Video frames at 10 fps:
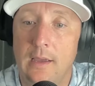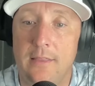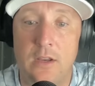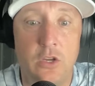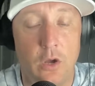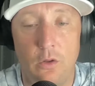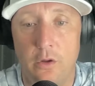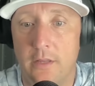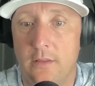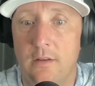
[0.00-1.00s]
And then you go
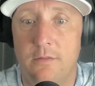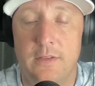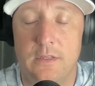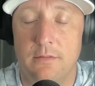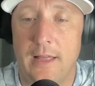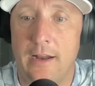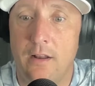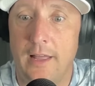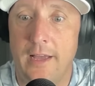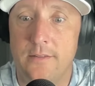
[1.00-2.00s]
look at the defensive line
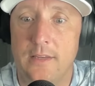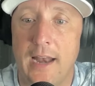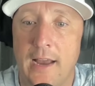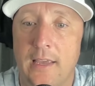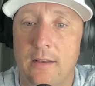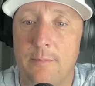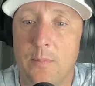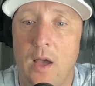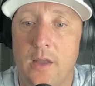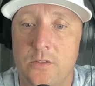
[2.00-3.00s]
class. And I can
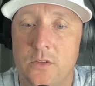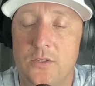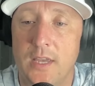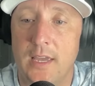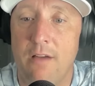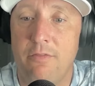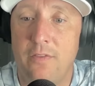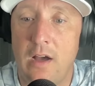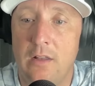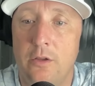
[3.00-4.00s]
honestly say I've
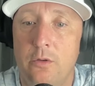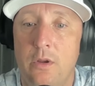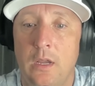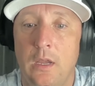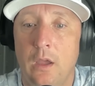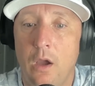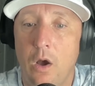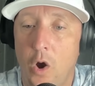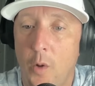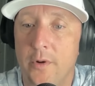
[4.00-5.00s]
followed
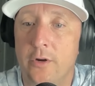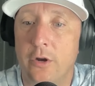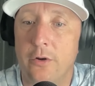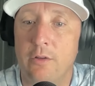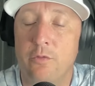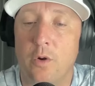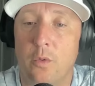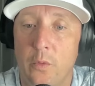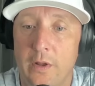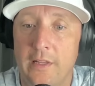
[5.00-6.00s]
Auburn recruiting for a
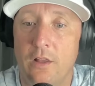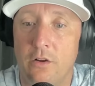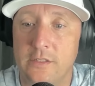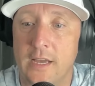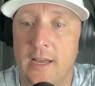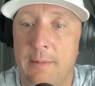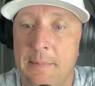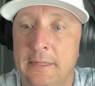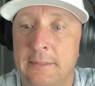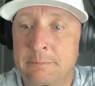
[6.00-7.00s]
really long
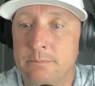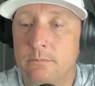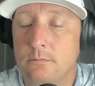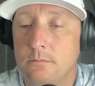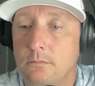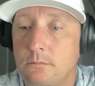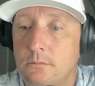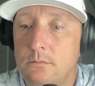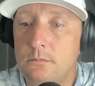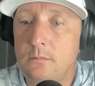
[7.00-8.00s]
time,
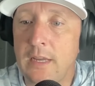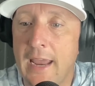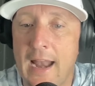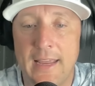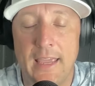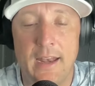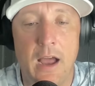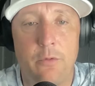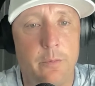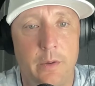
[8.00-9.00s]
and I
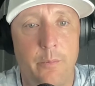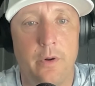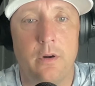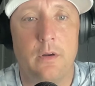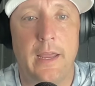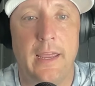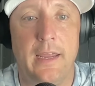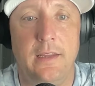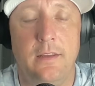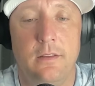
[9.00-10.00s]
cannot remember
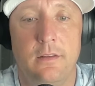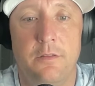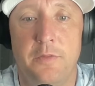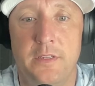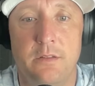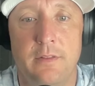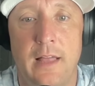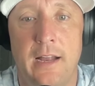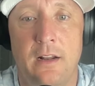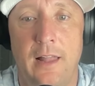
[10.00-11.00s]
a defensive
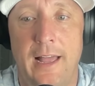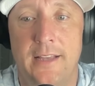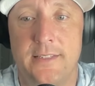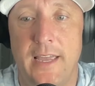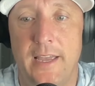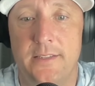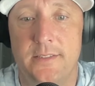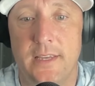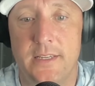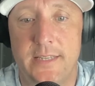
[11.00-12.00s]
line class
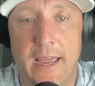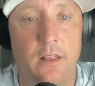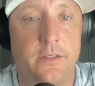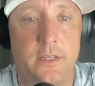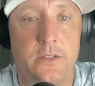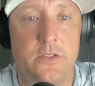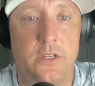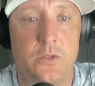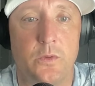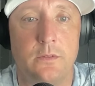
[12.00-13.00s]
as talented as
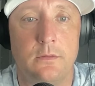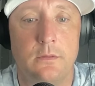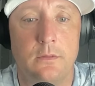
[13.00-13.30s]
this one.